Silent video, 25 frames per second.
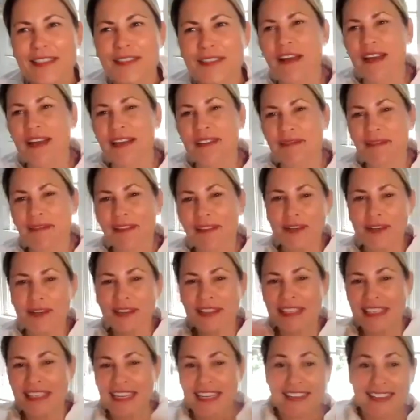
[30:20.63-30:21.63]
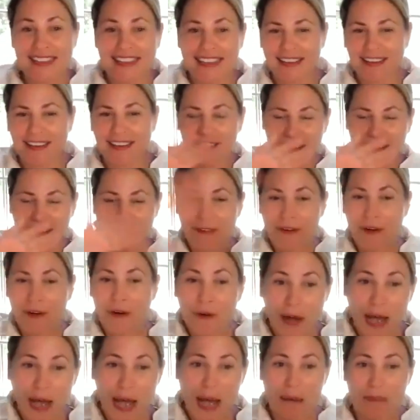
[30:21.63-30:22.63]
great. When you see that it
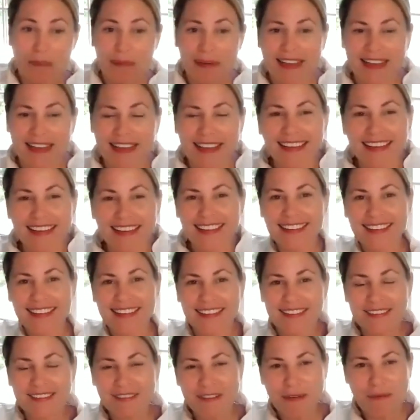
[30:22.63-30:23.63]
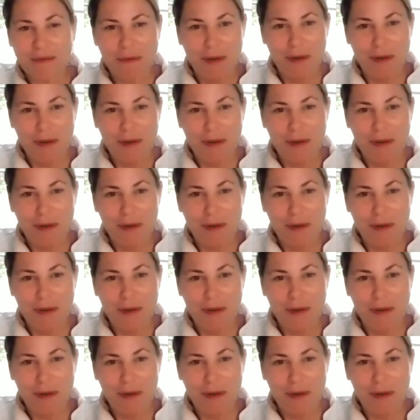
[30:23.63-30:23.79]
all happening from